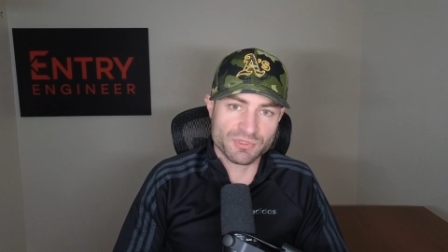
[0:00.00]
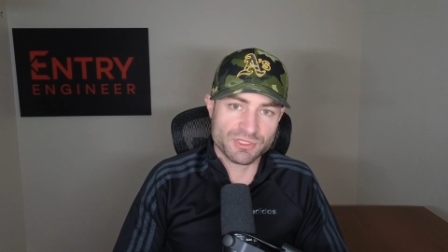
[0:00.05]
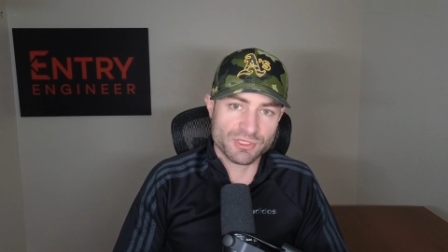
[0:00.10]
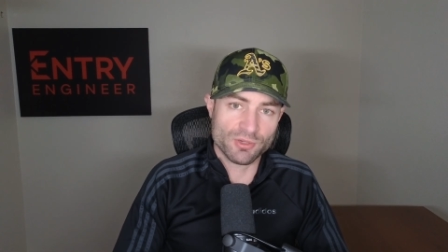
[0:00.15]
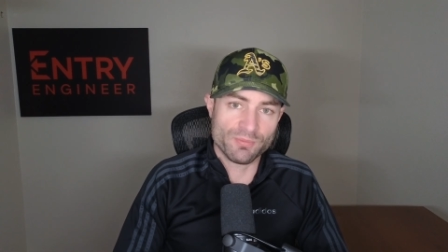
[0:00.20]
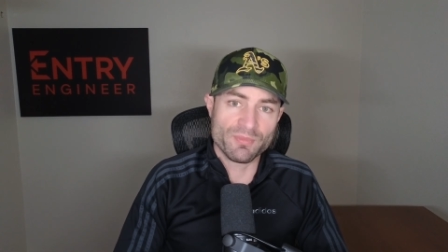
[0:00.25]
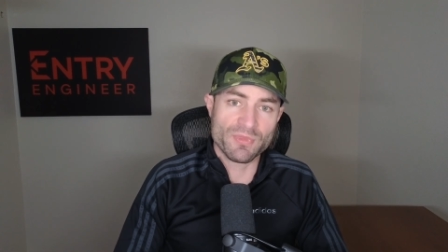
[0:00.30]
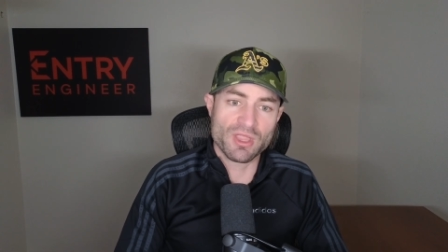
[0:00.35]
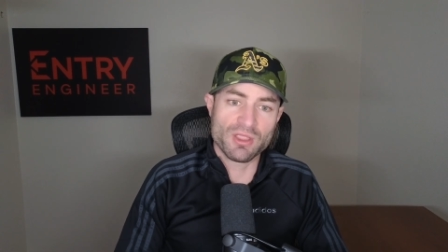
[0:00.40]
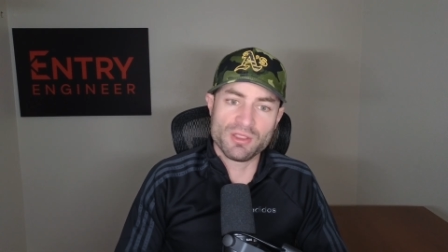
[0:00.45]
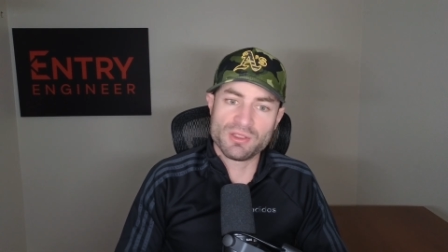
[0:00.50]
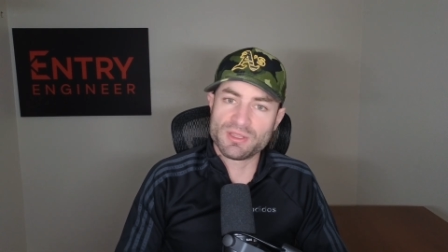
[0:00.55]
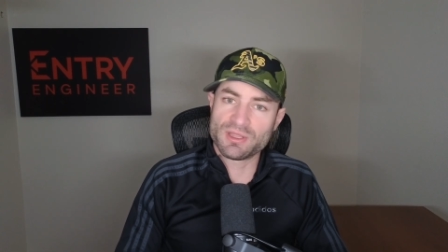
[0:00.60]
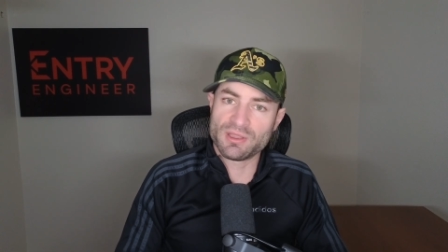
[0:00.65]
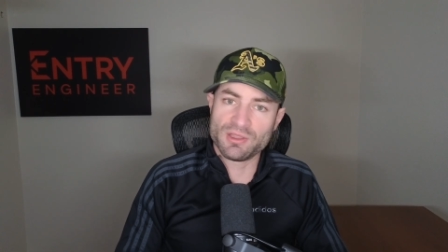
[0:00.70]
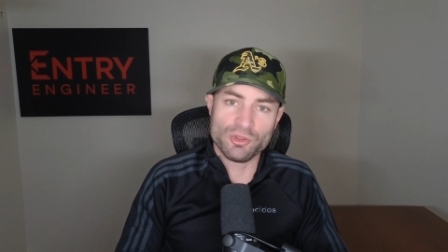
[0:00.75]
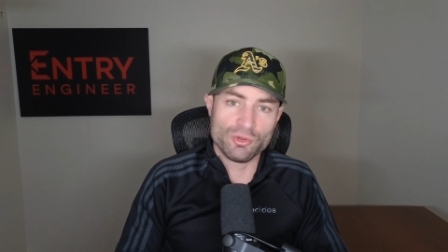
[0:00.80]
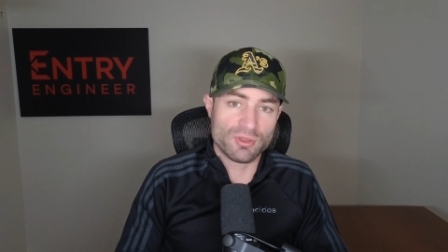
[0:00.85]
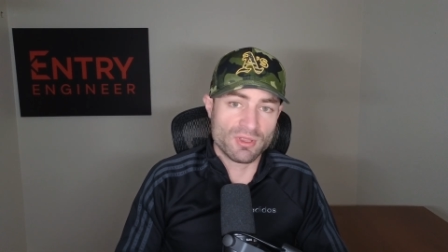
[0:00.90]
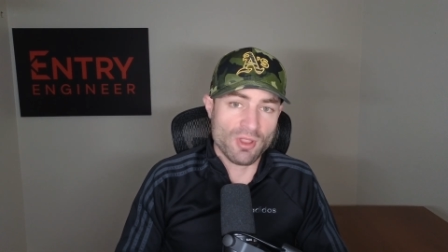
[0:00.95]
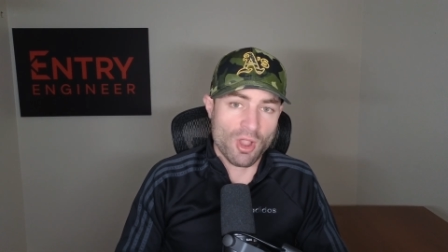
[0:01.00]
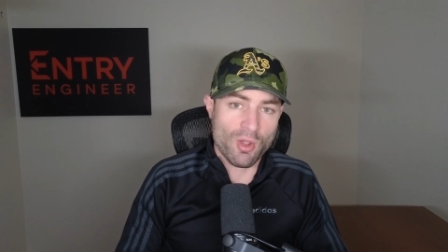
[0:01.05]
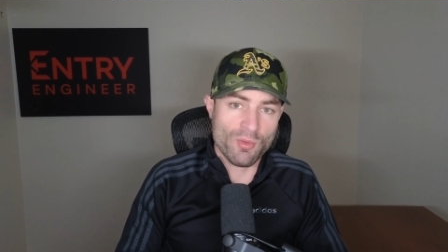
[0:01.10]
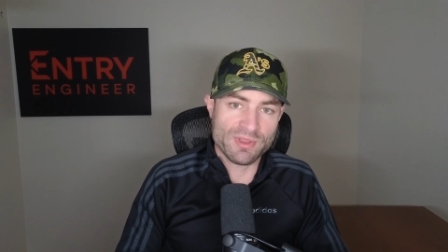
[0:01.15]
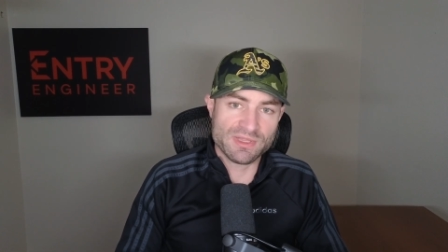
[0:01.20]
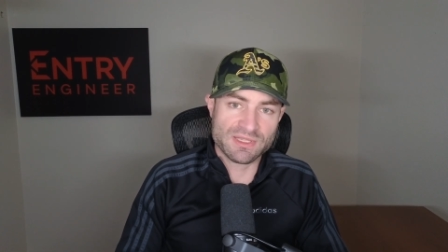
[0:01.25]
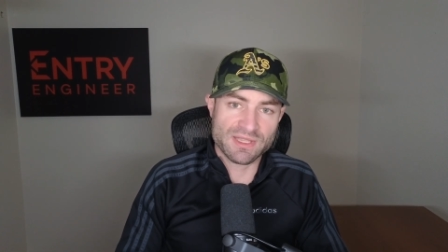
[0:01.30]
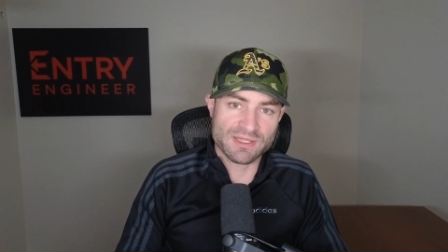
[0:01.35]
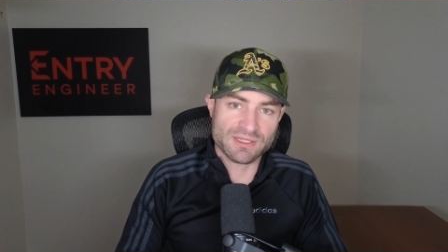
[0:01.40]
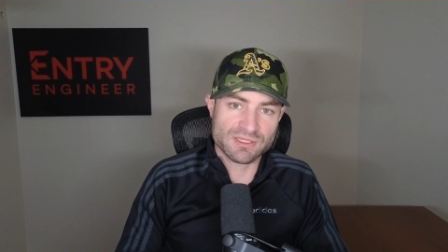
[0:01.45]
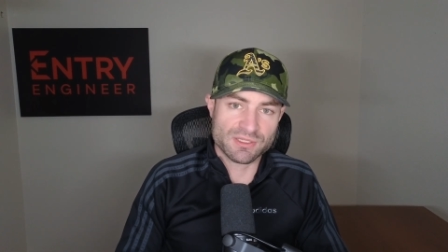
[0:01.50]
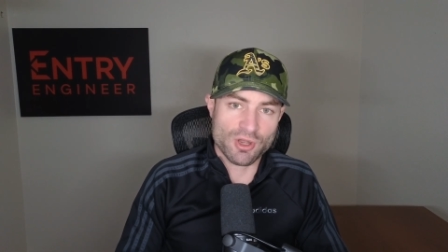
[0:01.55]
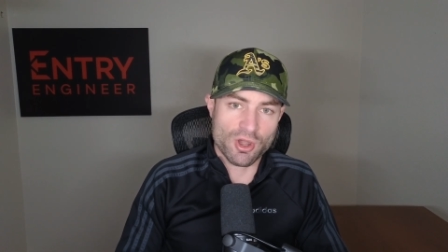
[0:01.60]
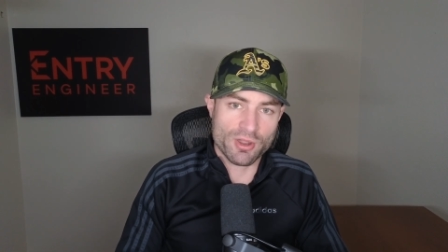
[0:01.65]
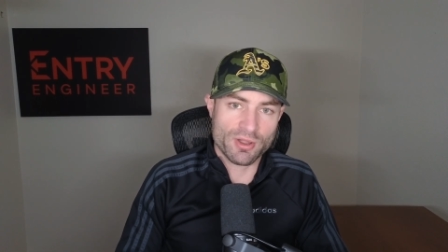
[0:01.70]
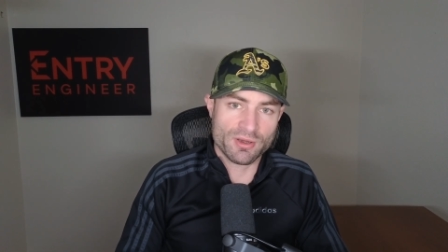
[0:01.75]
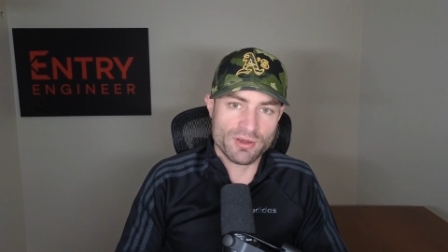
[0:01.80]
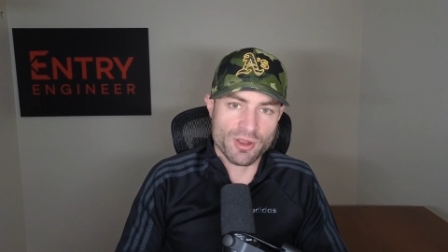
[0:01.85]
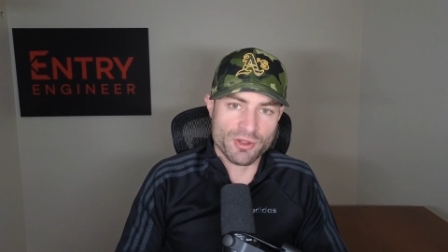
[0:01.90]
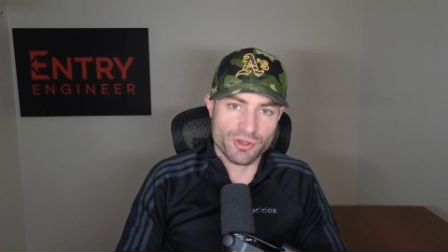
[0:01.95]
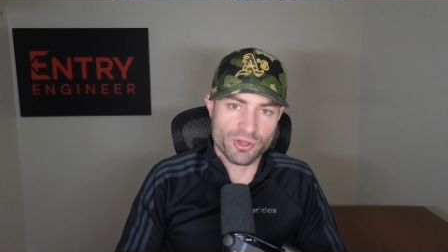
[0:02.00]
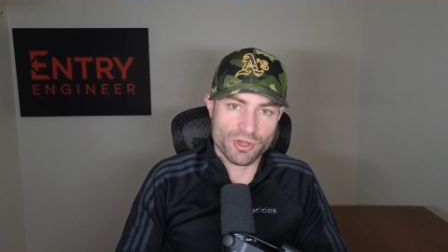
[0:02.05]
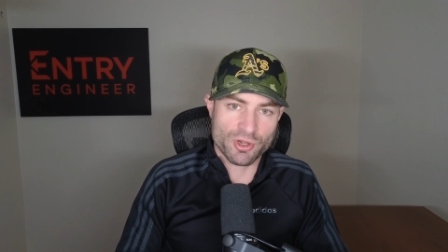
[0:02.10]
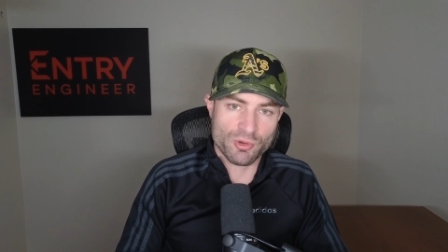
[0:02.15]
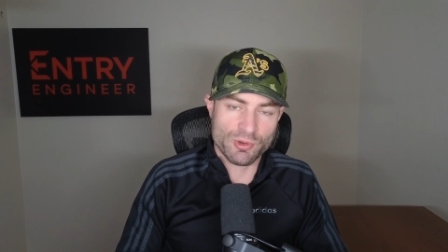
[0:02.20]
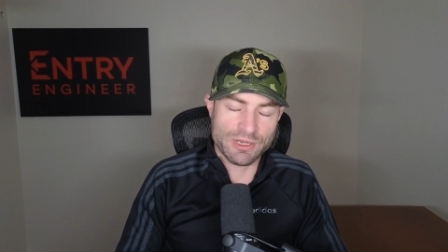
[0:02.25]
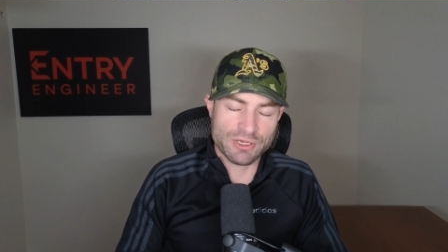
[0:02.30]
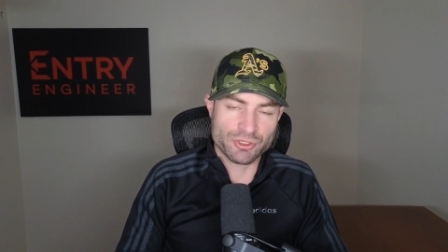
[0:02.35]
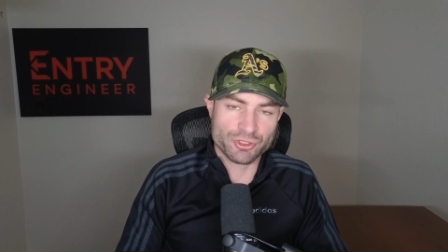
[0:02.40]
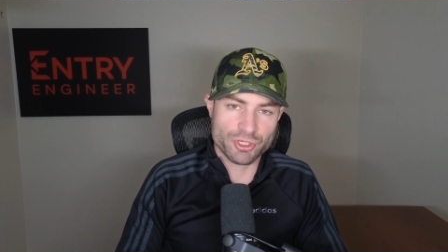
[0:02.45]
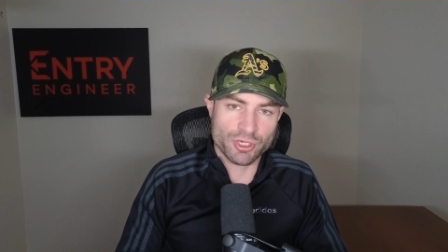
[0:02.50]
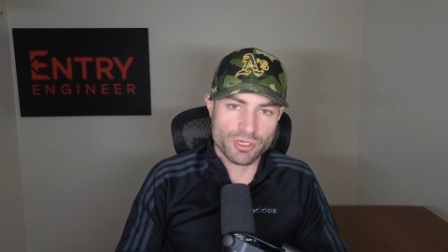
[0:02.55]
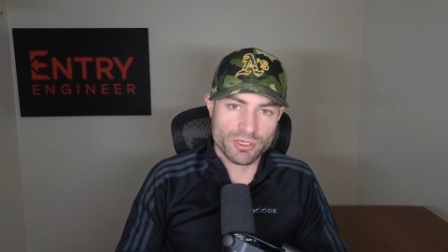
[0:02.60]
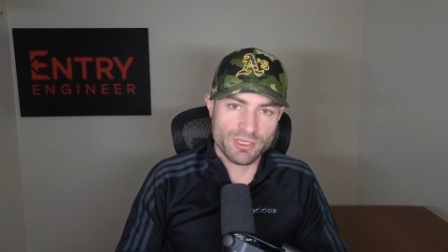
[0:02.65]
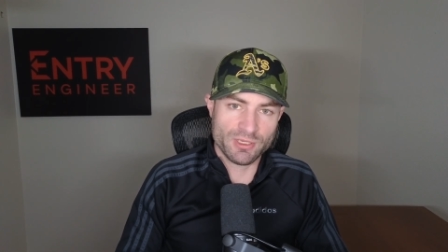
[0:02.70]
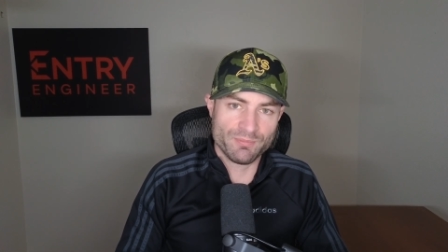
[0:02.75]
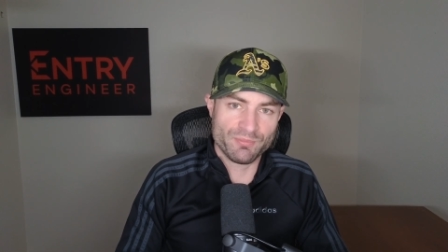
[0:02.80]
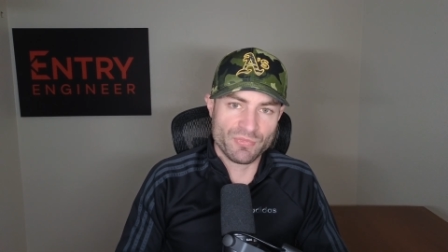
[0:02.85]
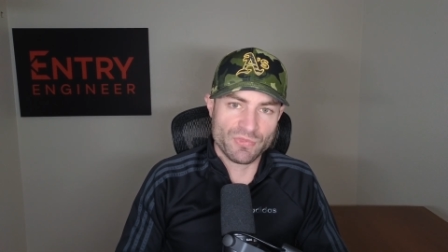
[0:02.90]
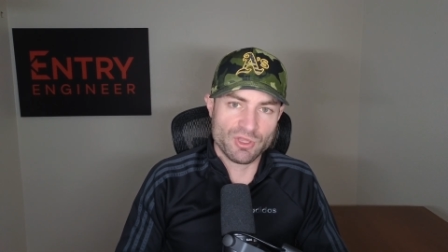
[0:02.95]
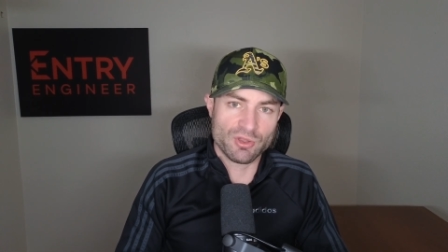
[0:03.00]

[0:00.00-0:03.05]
So you can always get started on your career journey.